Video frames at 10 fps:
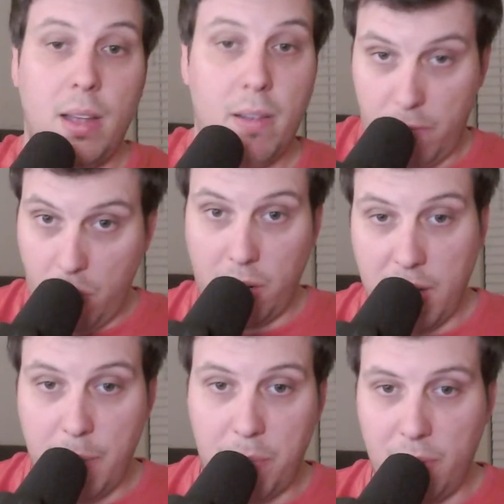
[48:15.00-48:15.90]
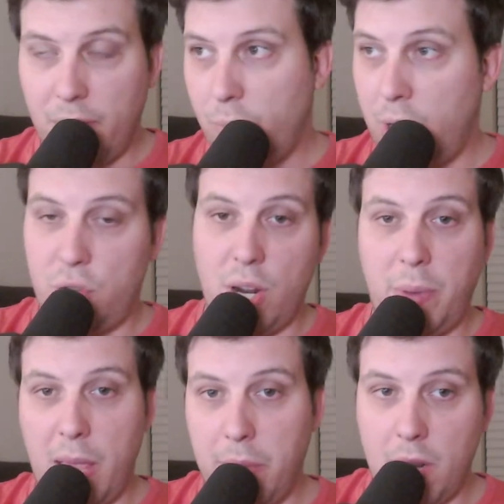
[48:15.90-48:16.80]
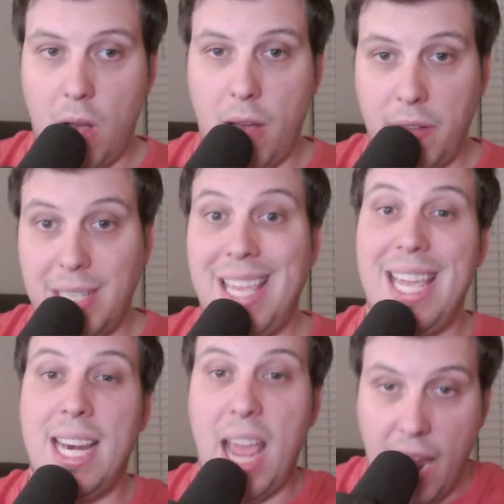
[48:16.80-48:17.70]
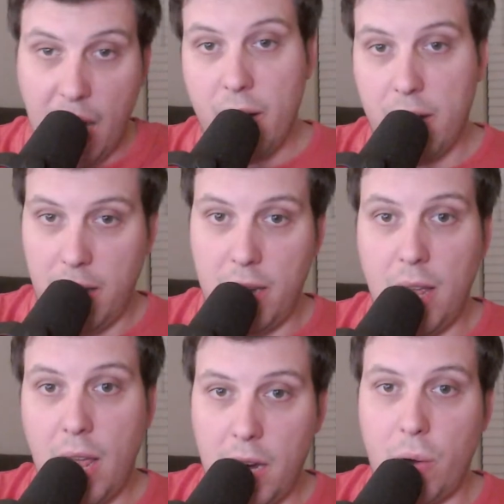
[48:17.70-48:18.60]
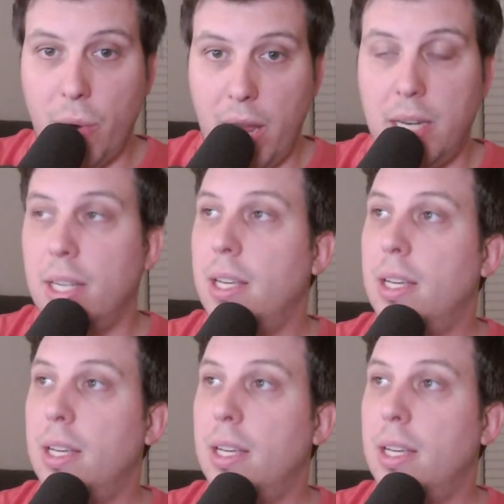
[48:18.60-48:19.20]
For example, when Trump came into office, he inherited a great